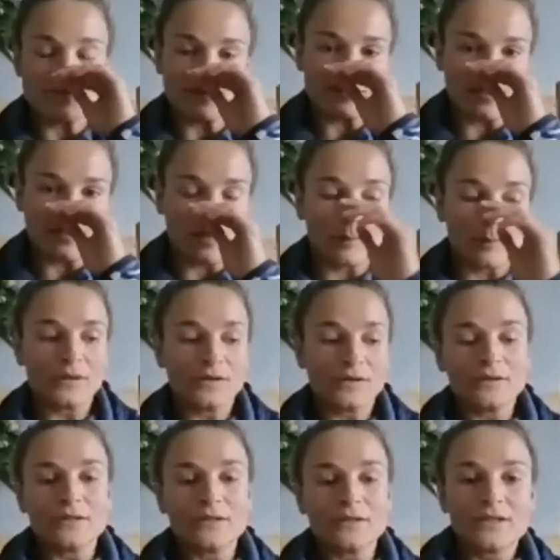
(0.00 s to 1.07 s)

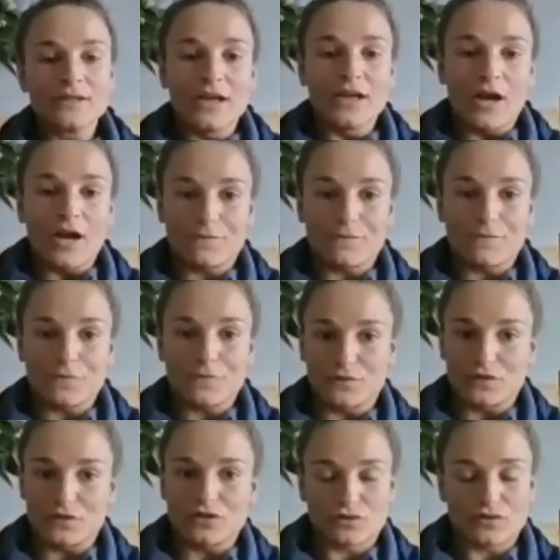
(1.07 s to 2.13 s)
A few of us girls got
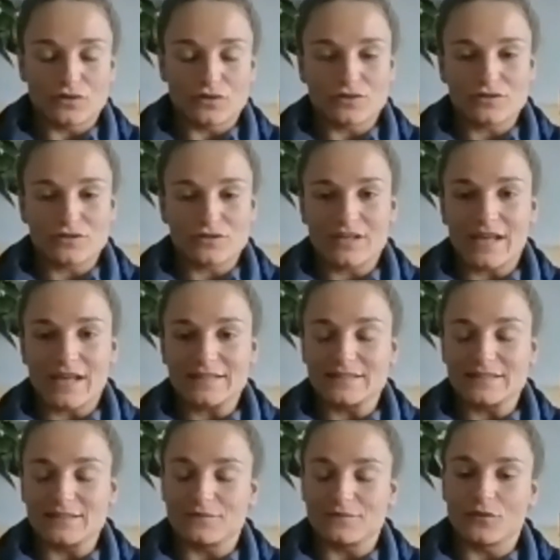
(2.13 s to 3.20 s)
selected for the
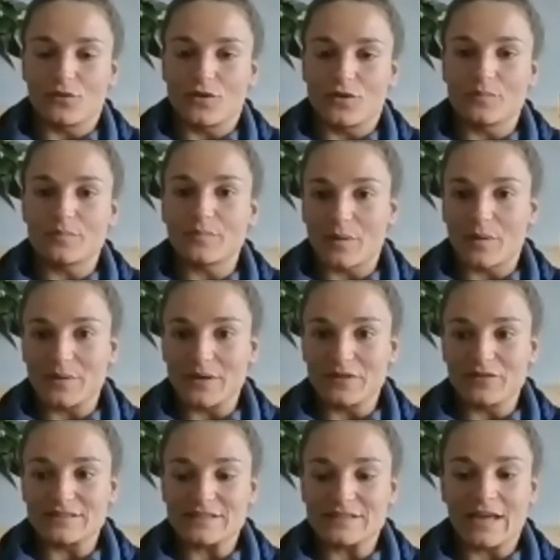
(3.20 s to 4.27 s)
Barbarians game,
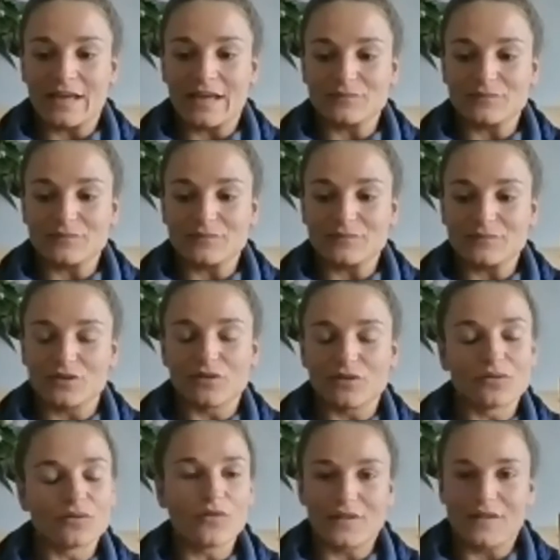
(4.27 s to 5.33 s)
so all of that stuff just
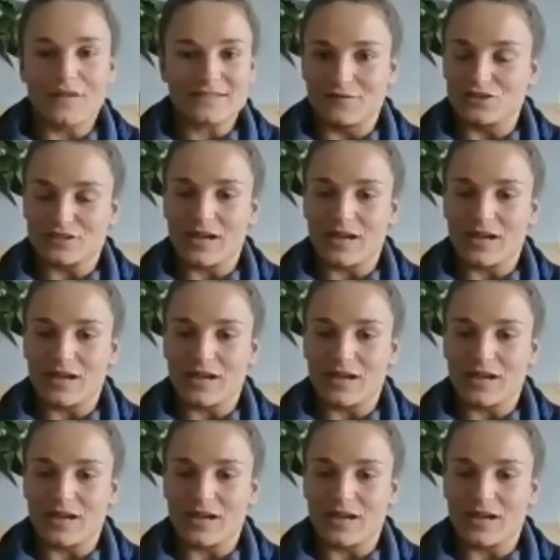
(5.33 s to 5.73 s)
helps us